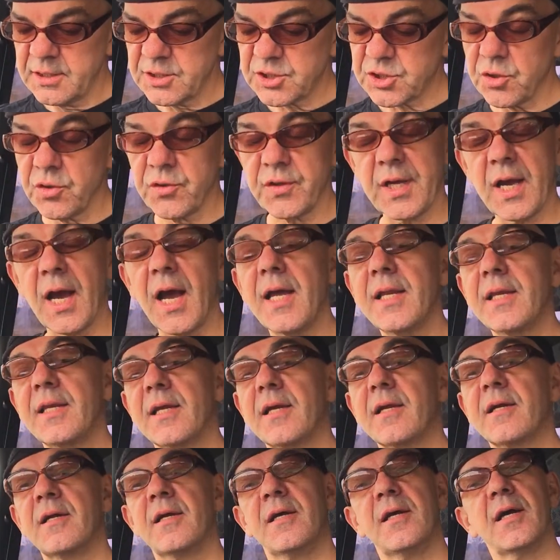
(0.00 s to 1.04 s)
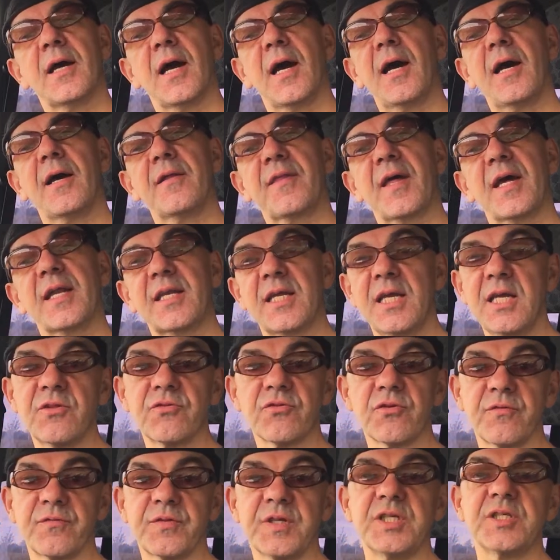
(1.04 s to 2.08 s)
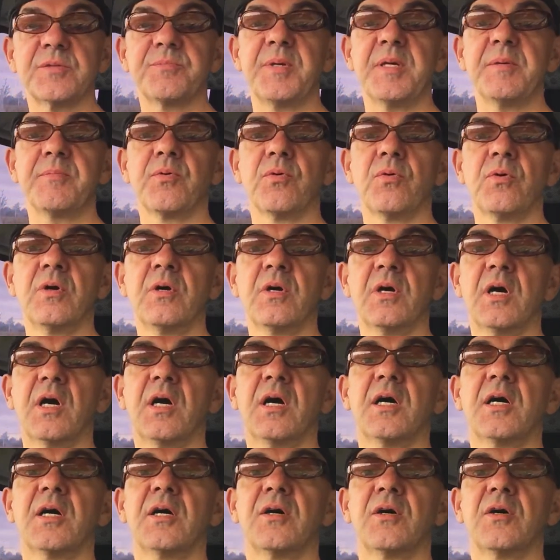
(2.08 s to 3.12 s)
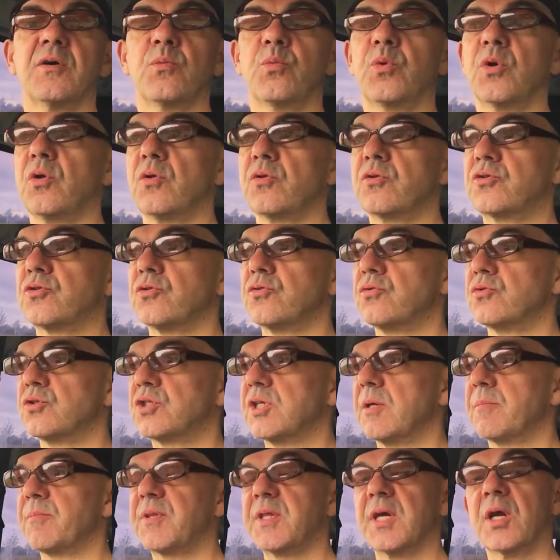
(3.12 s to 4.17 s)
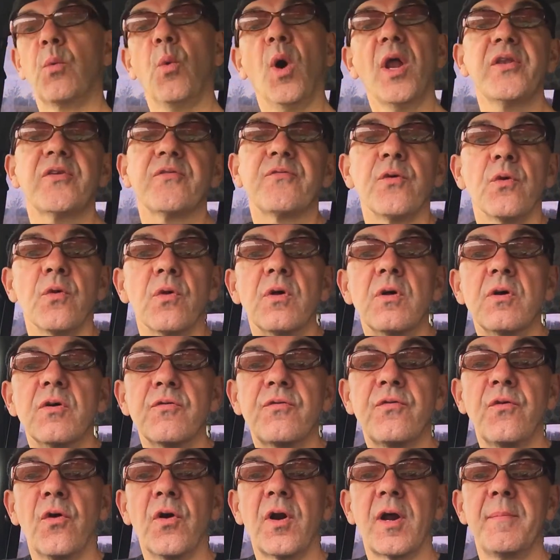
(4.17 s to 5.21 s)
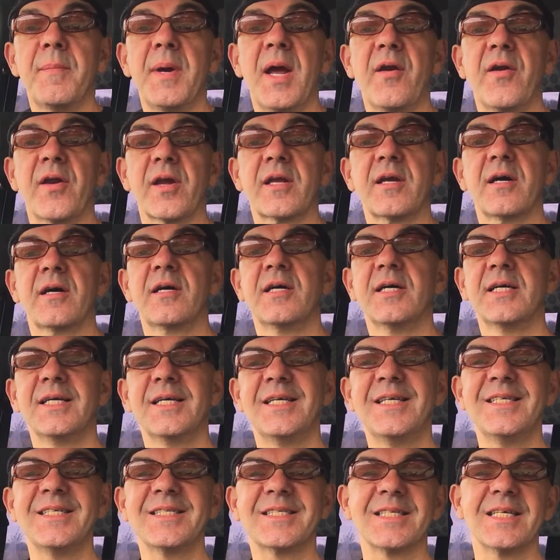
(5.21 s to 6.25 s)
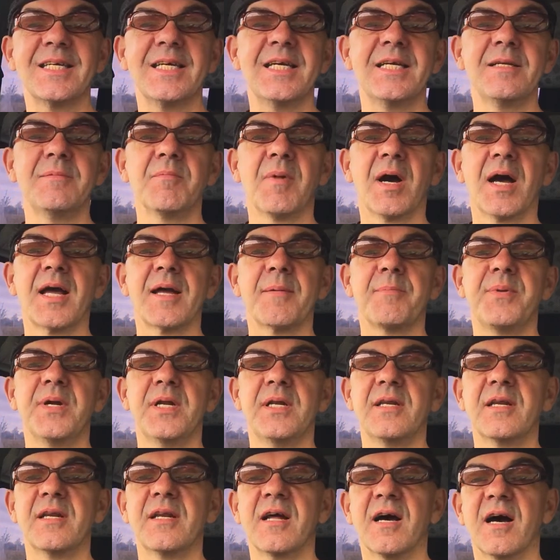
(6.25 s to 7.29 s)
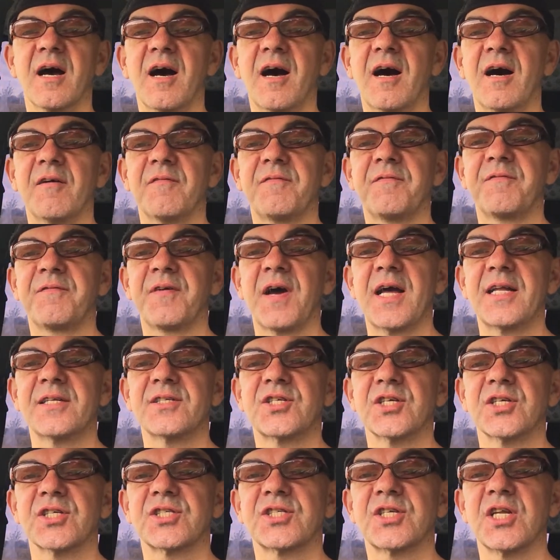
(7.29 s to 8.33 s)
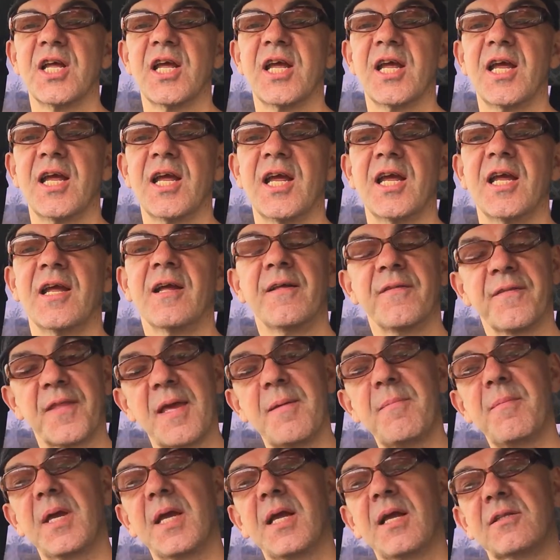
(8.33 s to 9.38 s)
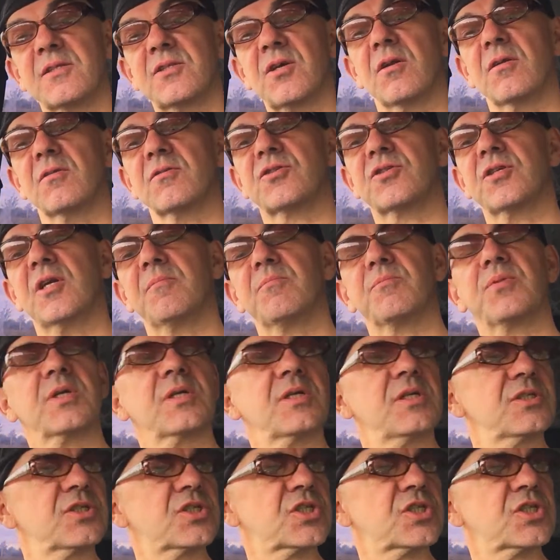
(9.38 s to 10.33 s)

So the idea that either of these people will do something wonderful for America is, in my opinion, a fantasy. Donald Trump